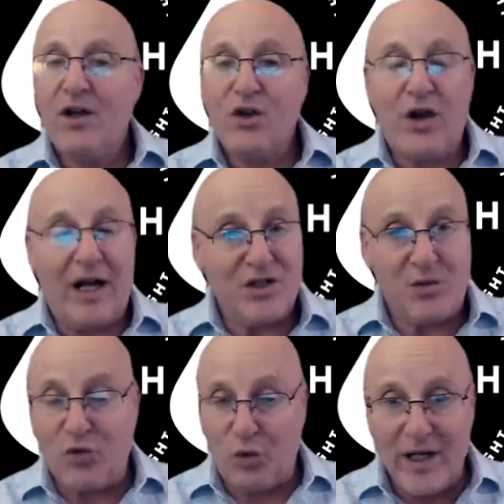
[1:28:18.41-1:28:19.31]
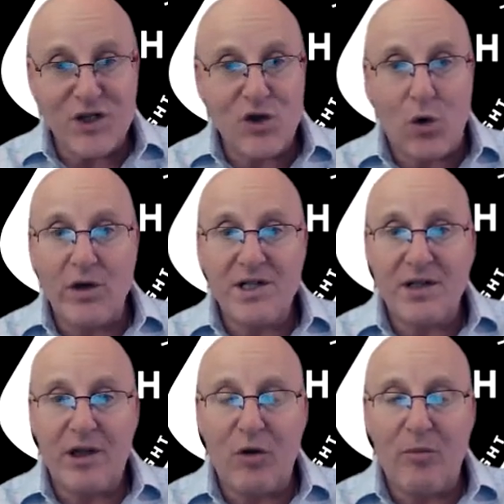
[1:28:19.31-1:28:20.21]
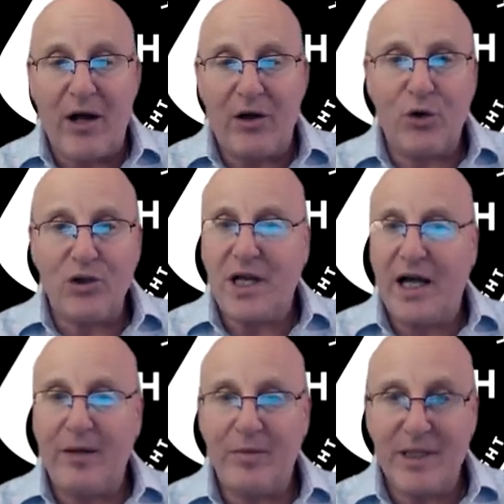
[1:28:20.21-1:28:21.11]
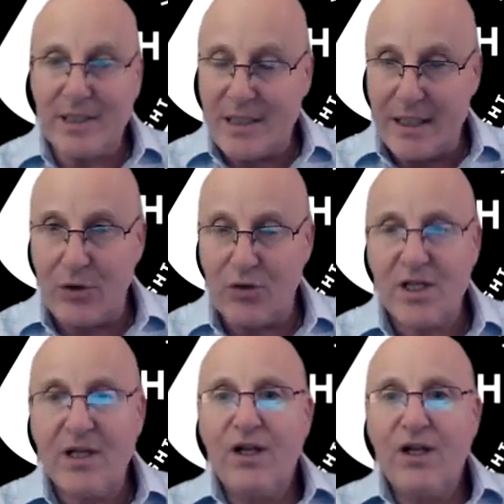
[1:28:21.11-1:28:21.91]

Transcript: You got some great stories in there about your time in the SEALs.